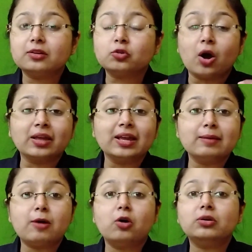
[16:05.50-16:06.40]
talking
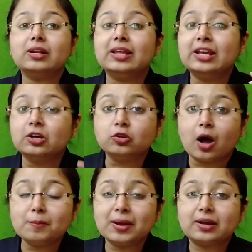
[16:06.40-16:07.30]
about
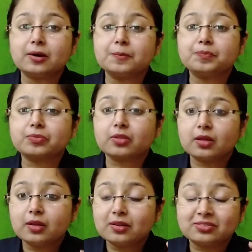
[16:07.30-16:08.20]
economic
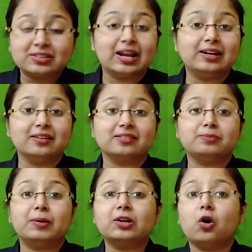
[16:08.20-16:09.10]
status,
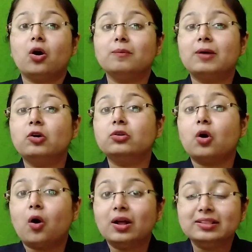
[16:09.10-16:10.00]
but about
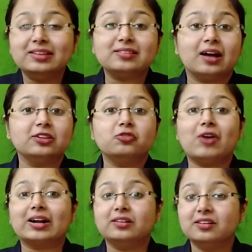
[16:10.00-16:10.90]
all these other
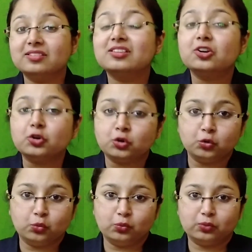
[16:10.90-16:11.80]
factors
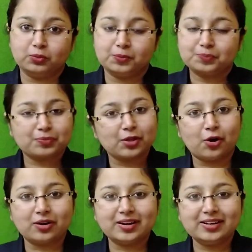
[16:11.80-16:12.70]
too.
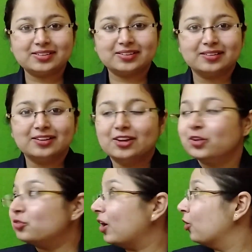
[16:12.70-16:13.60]
Alright.
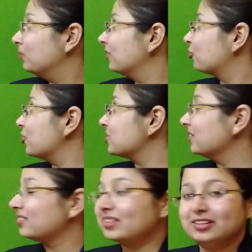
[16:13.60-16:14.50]
So I hope this question
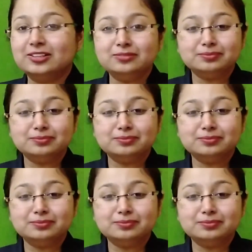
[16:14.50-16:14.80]
is clear.